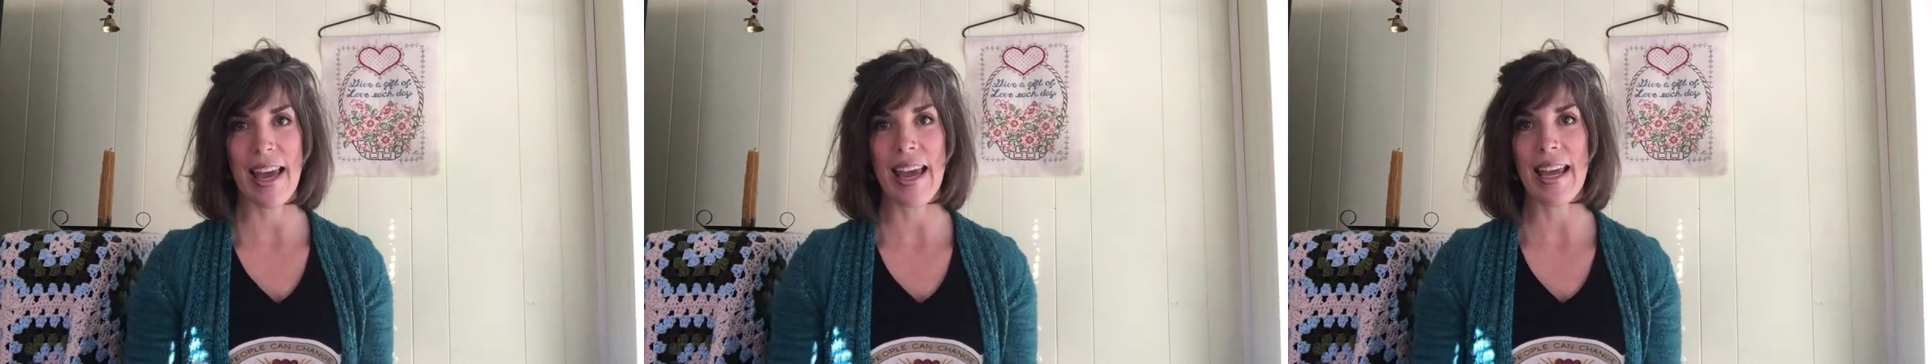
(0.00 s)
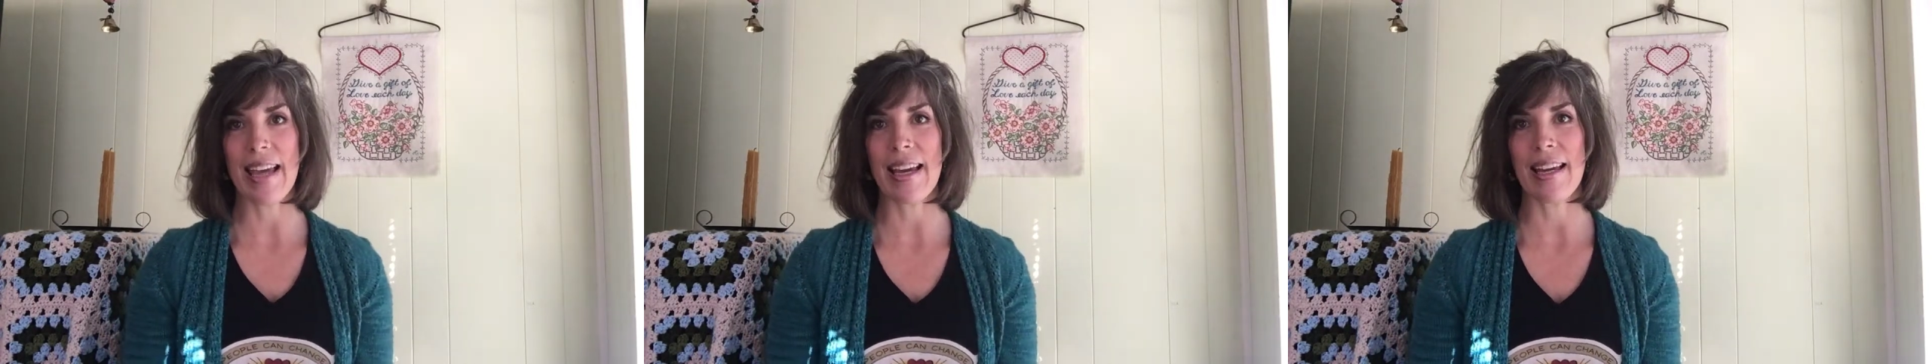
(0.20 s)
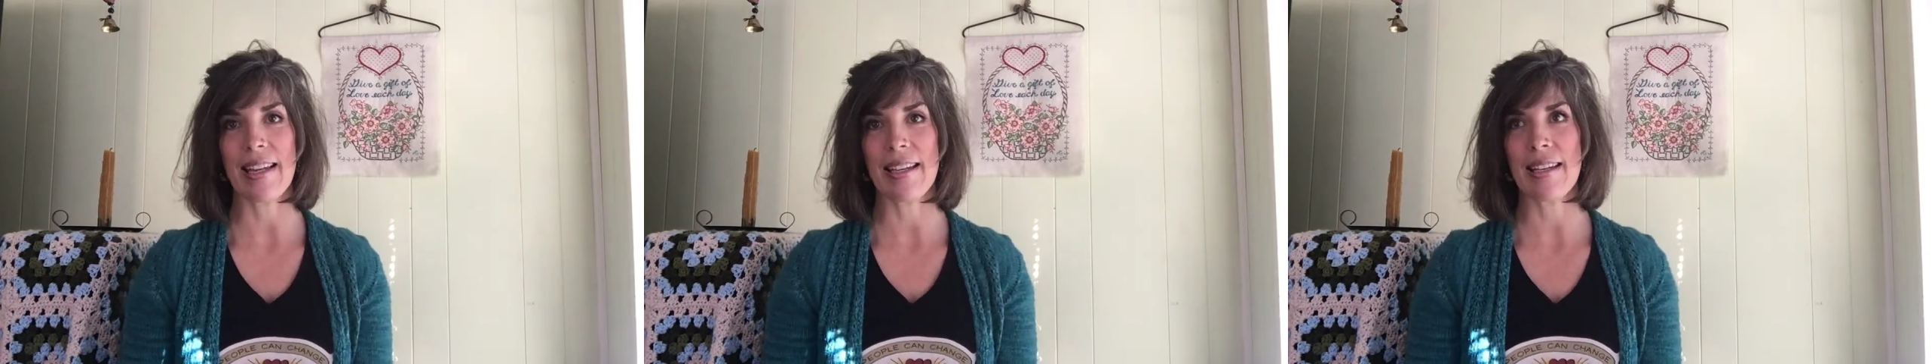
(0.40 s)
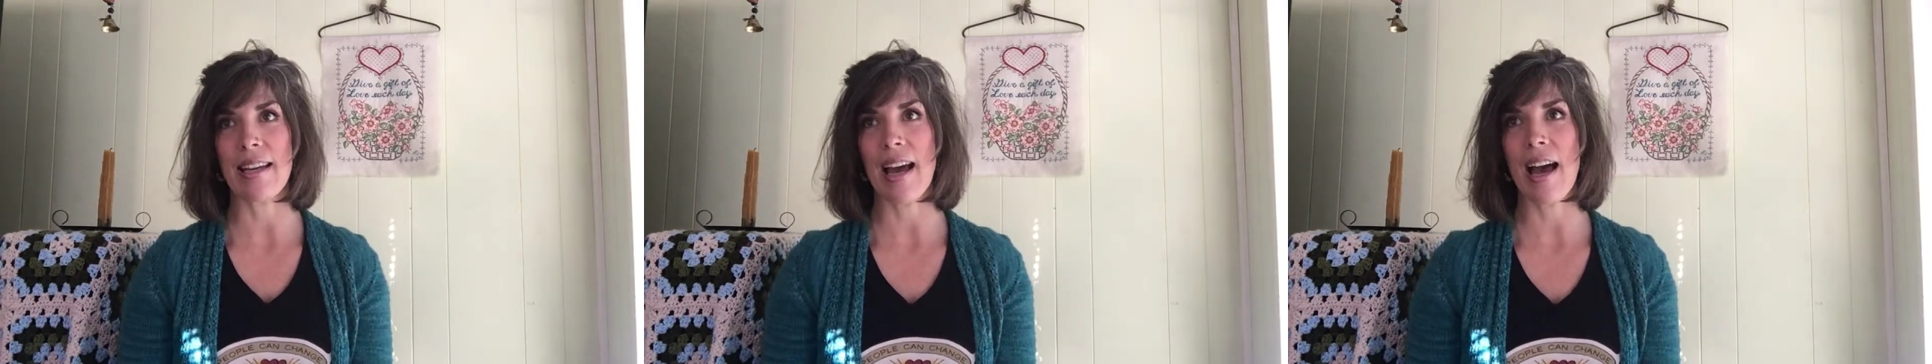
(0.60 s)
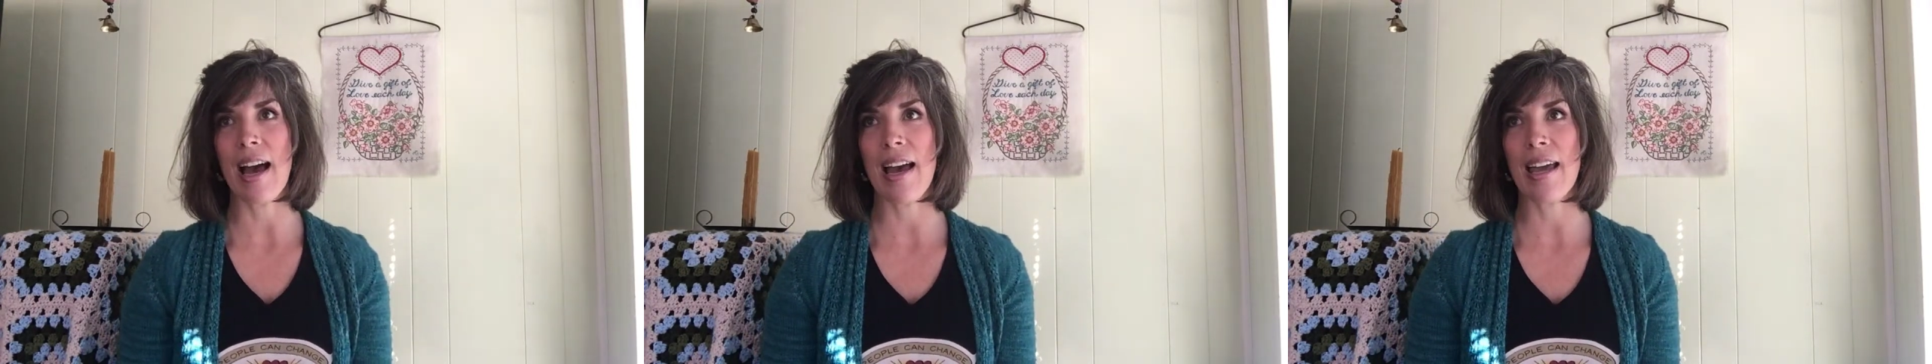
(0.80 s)
And
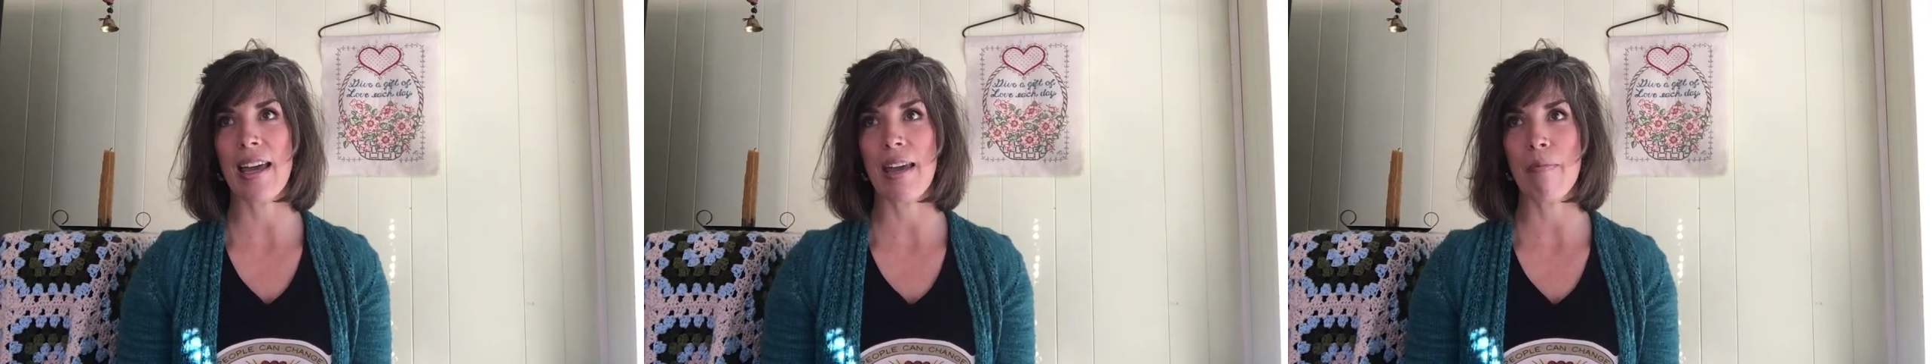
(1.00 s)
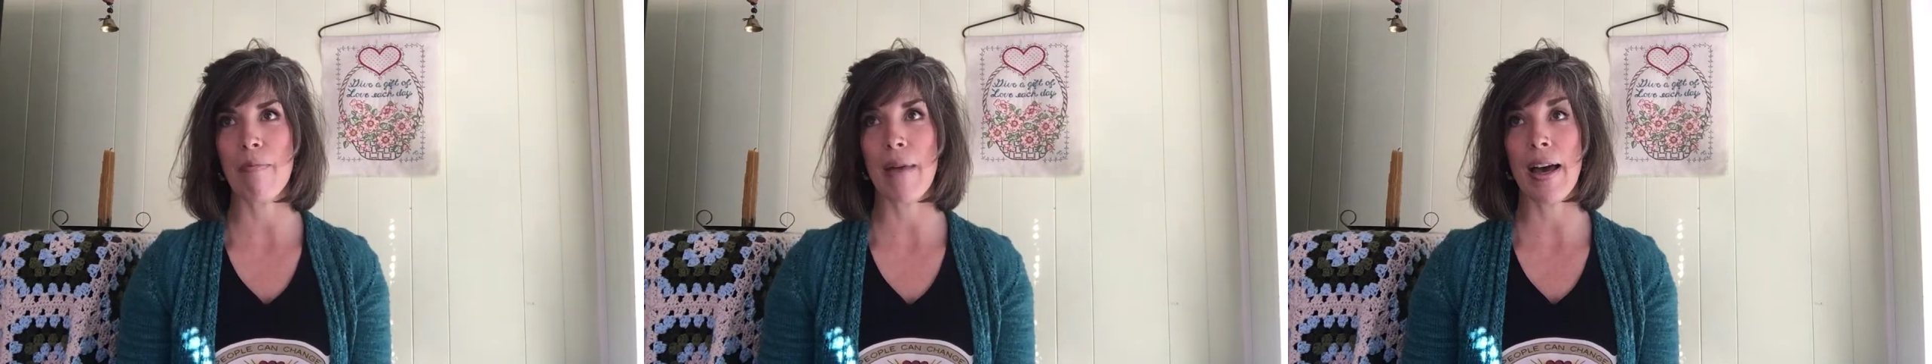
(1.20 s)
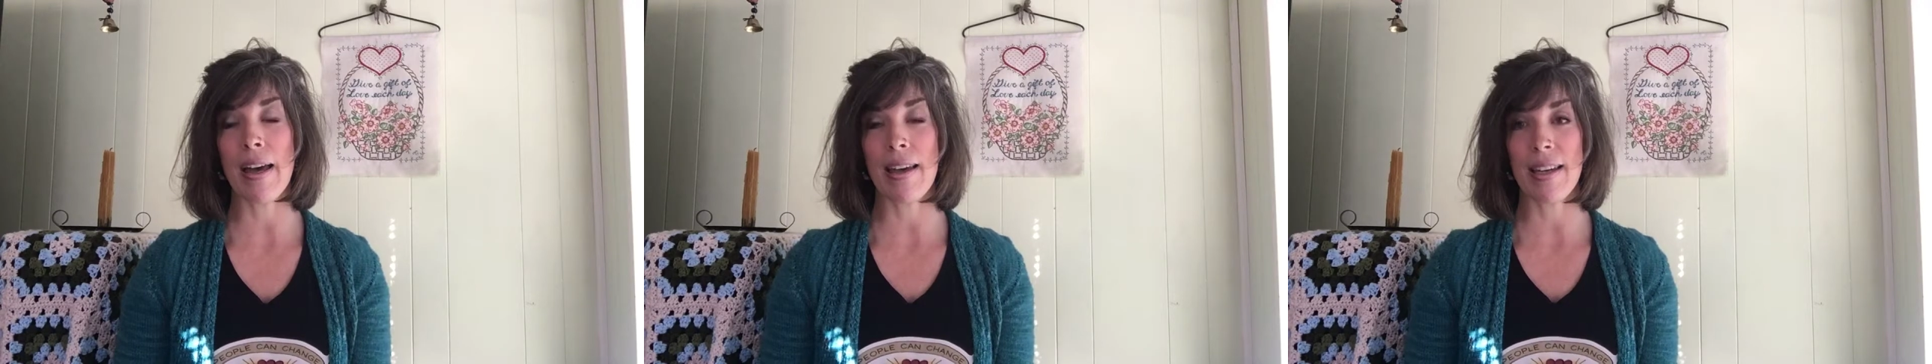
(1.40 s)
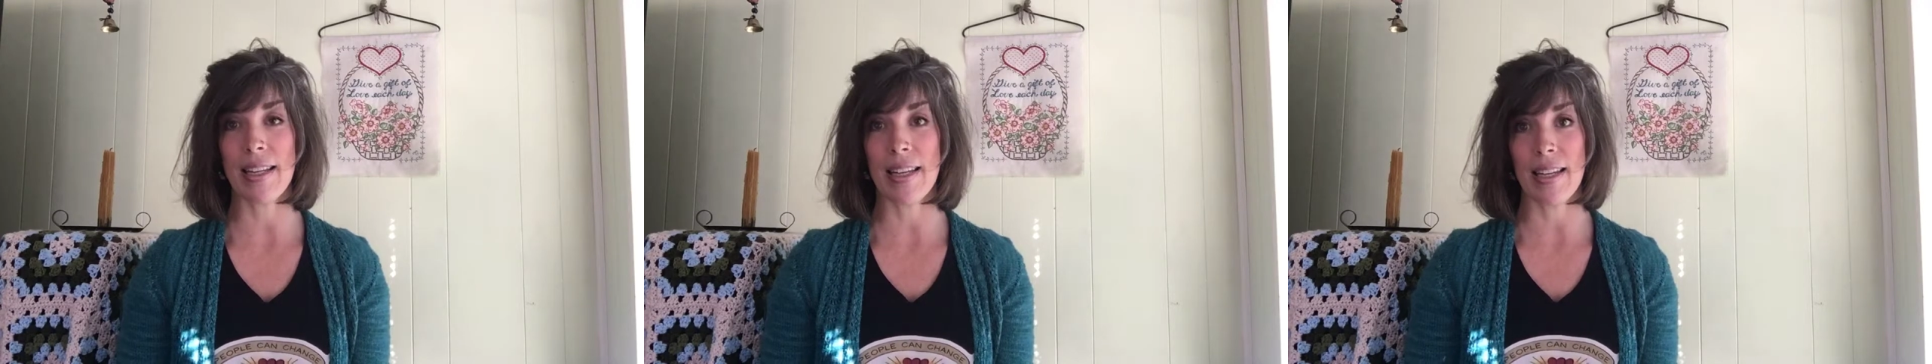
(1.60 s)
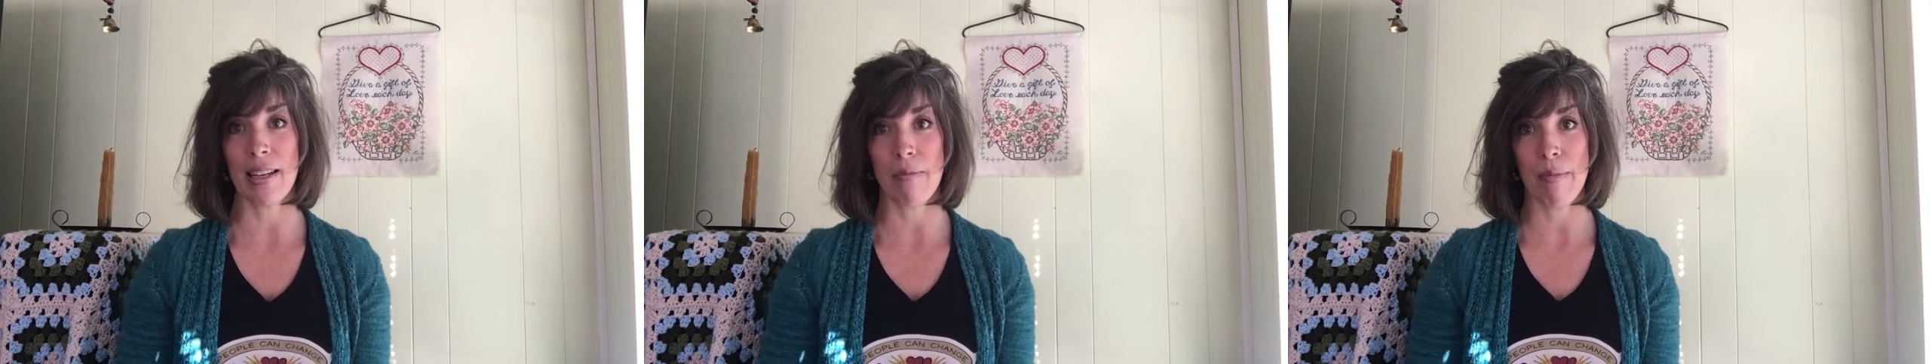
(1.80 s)
in my again,